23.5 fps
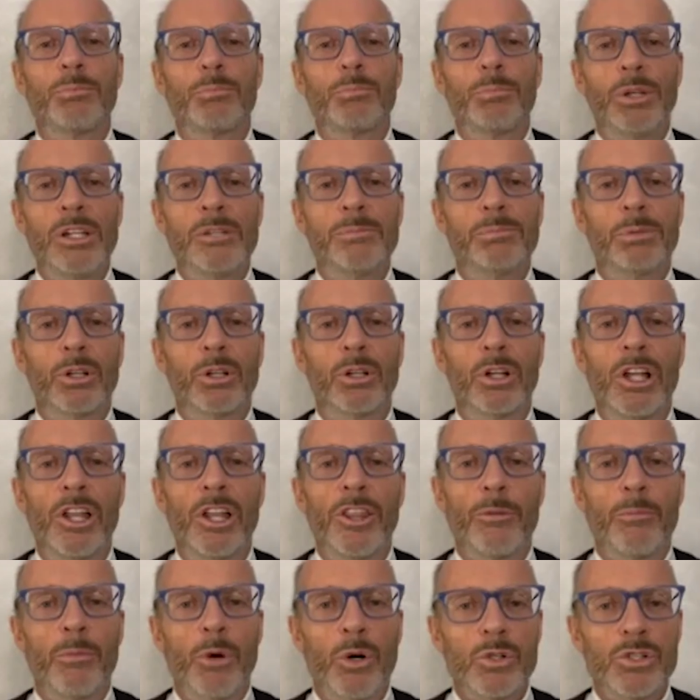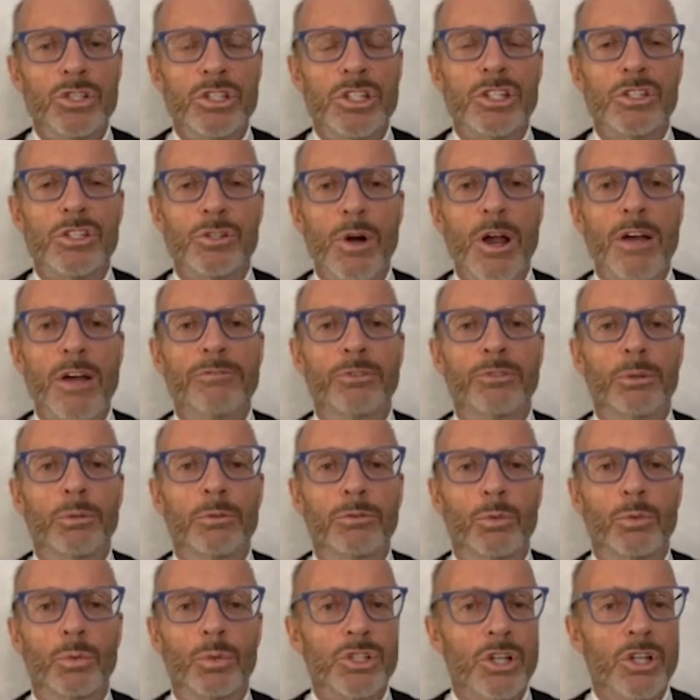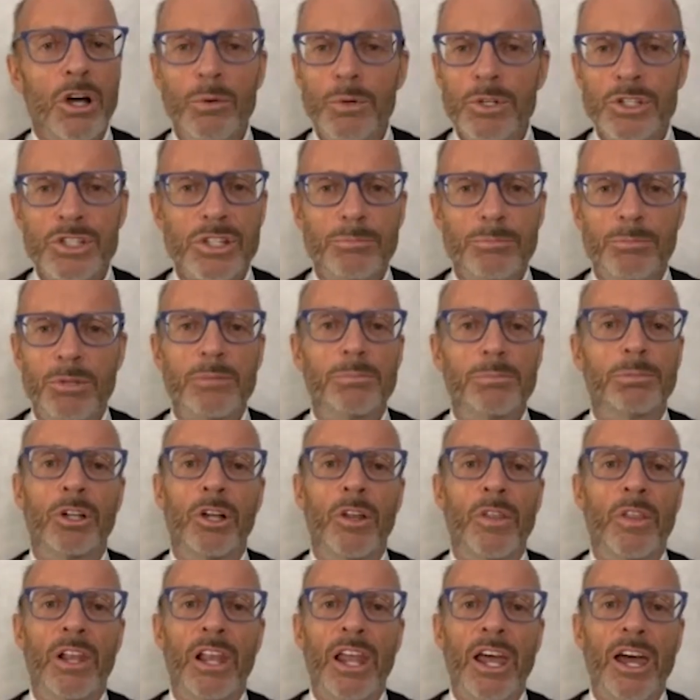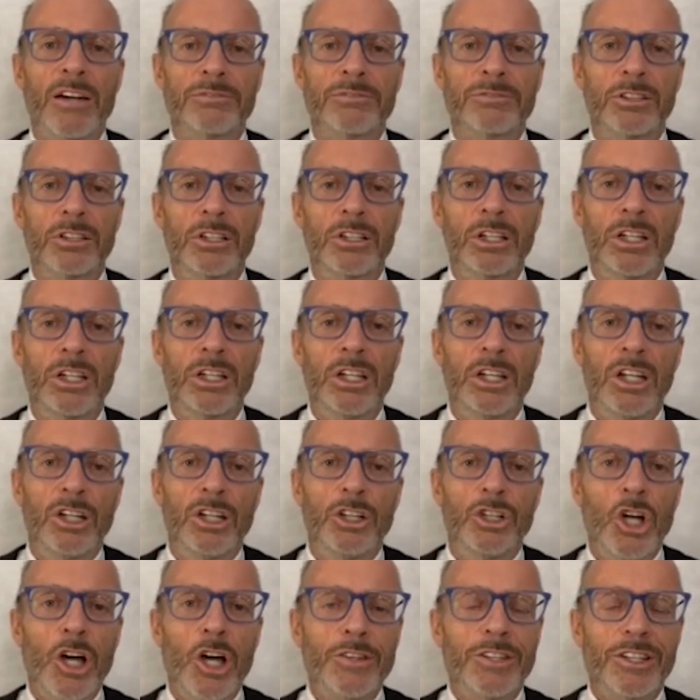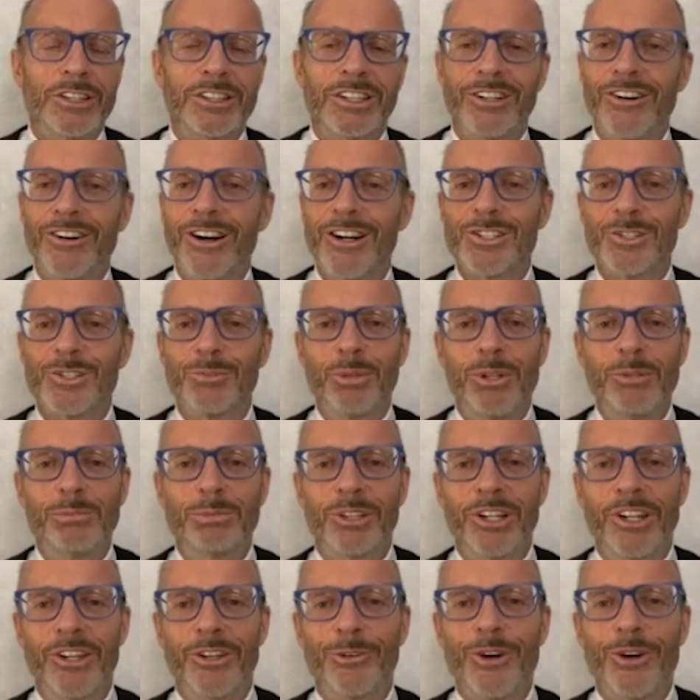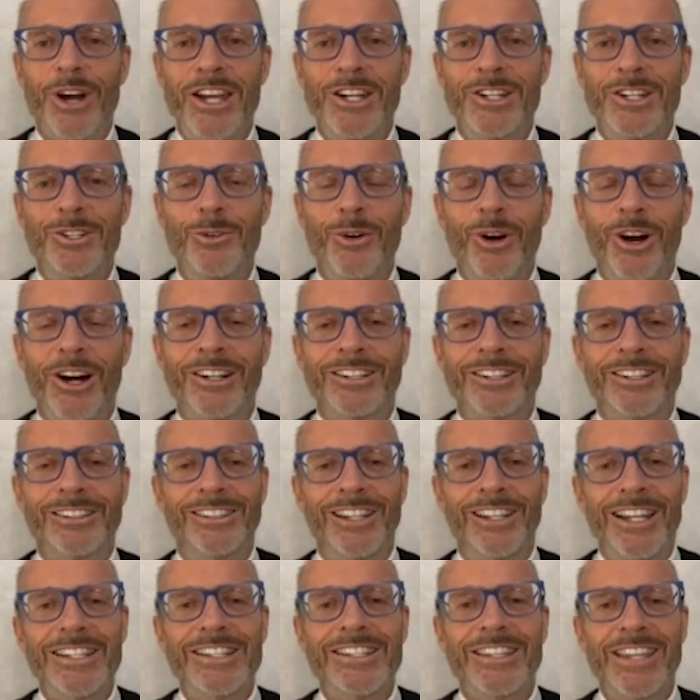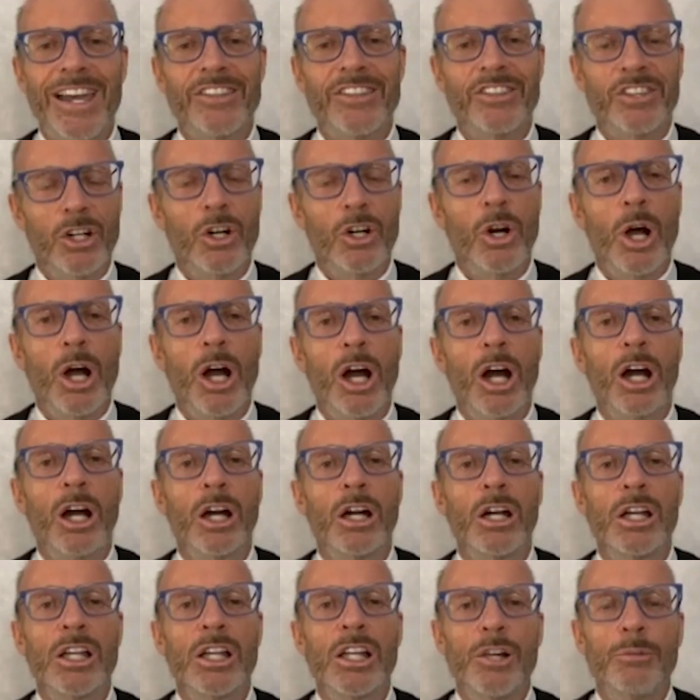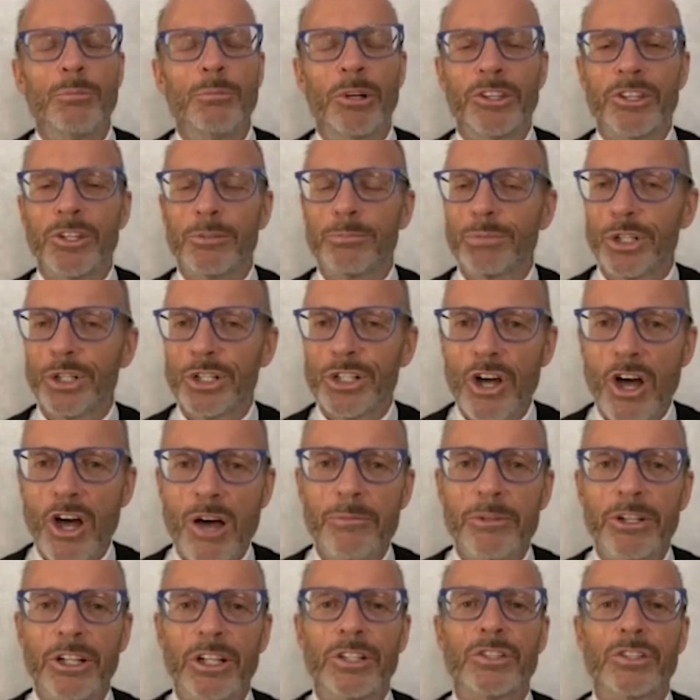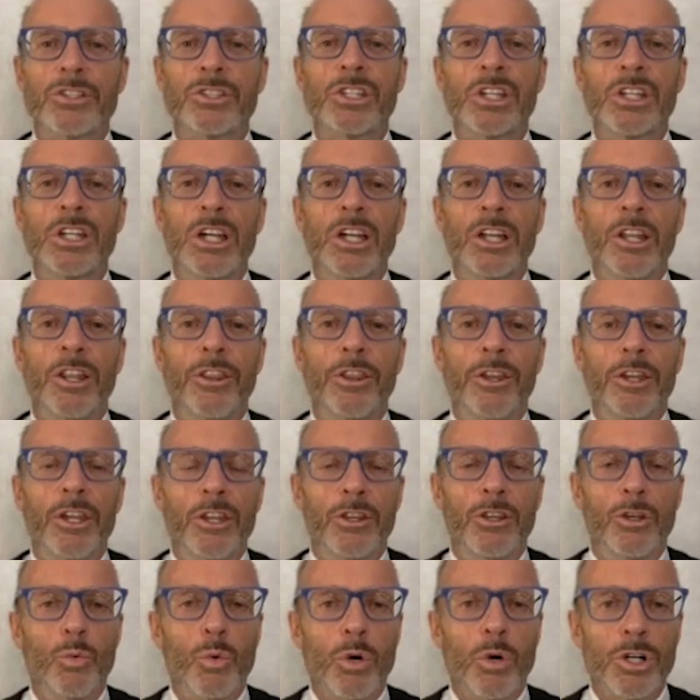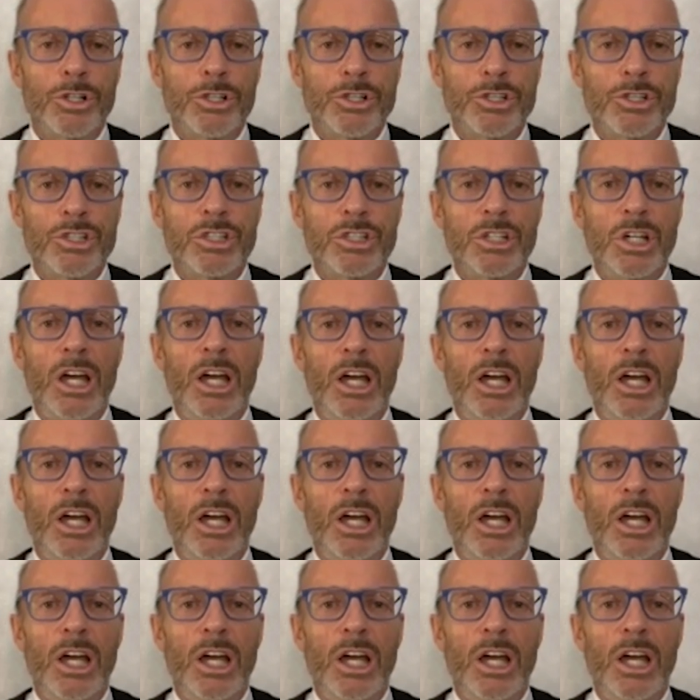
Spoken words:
people, the most disruptive was always the people on the left. Not that there aren't some people on the right who aren't like that, there are, but the predominance, the worst